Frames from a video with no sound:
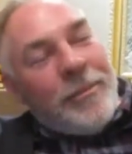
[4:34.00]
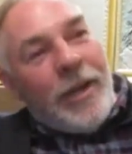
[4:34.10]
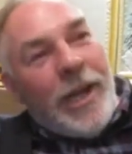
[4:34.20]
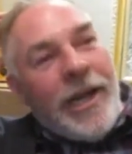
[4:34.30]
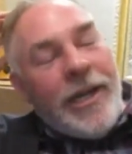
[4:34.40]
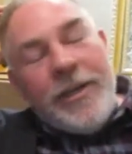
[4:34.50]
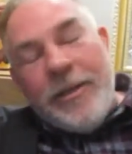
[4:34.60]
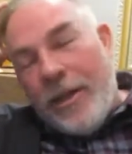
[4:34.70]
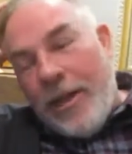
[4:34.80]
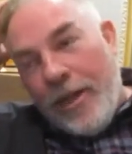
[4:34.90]

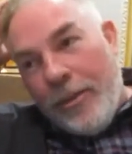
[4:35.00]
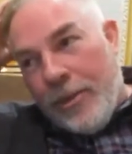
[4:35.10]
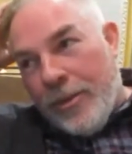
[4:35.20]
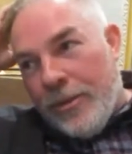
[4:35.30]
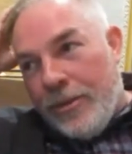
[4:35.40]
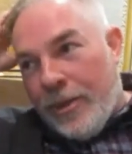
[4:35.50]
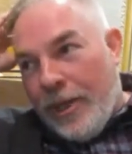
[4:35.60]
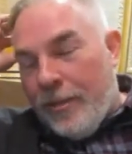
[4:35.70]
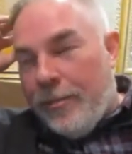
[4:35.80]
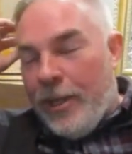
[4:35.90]
I want
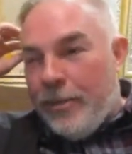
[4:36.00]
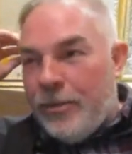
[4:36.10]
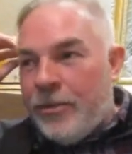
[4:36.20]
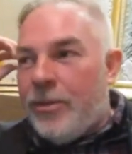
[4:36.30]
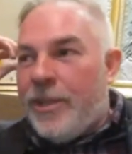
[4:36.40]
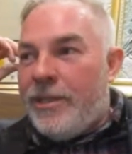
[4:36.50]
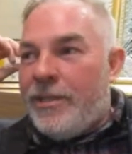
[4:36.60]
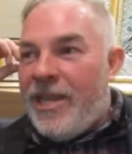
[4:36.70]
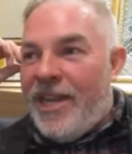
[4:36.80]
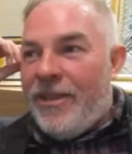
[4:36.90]
people to
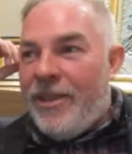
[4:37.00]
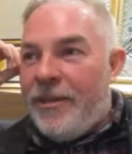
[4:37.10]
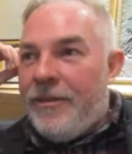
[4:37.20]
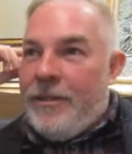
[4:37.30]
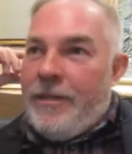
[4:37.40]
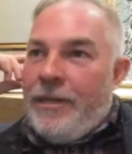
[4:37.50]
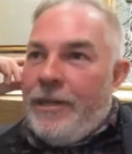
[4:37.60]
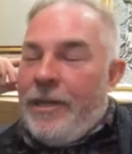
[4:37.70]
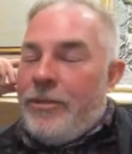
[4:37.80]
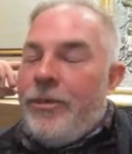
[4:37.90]
understand that
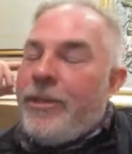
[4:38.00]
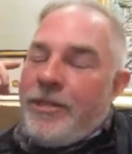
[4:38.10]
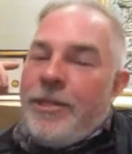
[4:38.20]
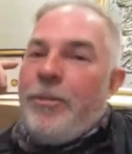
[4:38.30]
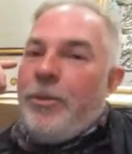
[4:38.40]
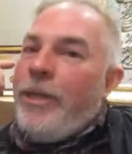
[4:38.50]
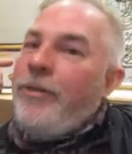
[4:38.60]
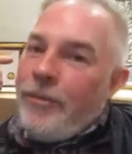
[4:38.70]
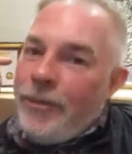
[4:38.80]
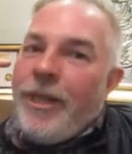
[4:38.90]
it's really simple. If
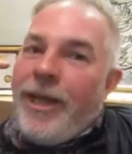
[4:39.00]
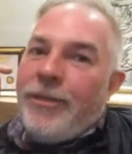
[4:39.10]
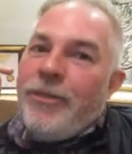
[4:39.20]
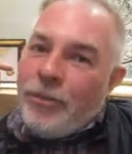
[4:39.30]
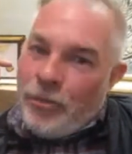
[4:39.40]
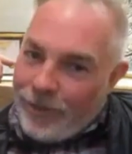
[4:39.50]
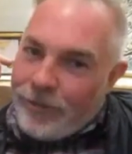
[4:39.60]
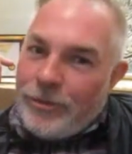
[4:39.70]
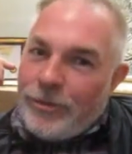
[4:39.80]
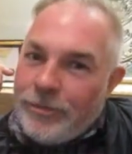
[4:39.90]
you like to
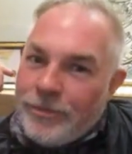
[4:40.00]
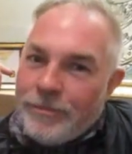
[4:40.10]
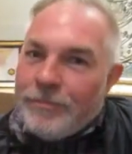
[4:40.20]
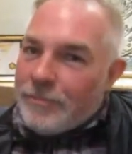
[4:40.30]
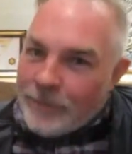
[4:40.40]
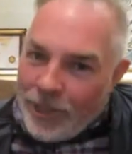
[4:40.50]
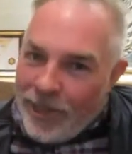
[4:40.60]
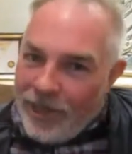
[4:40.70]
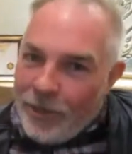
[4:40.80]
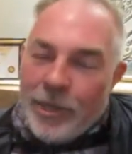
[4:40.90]
travel
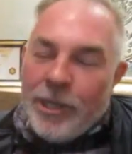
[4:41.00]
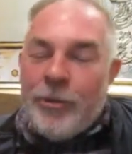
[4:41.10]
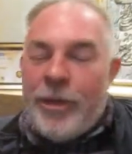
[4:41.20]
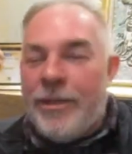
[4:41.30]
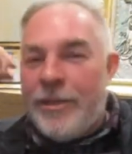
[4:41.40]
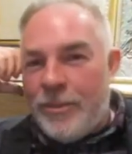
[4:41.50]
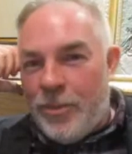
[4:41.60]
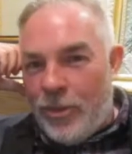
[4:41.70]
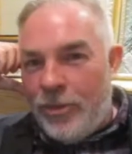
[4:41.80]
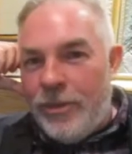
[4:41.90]
anywhere around this
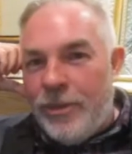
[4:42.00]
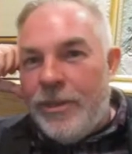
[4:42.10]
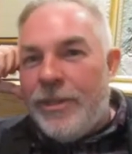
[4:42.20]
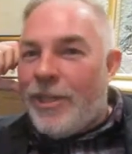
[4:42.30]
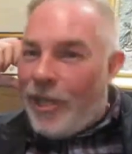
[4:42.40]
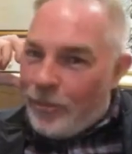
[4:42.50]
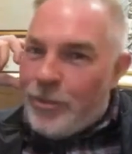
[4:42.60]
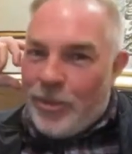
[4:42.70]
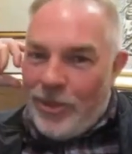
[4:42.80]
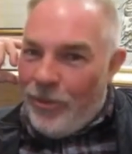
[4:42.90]
world, come
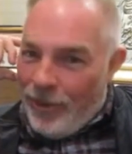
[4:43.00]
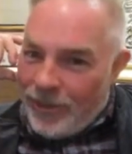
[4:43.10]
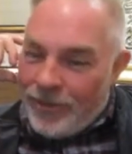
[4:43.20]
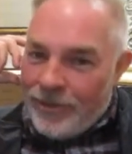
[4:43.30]
to Iran.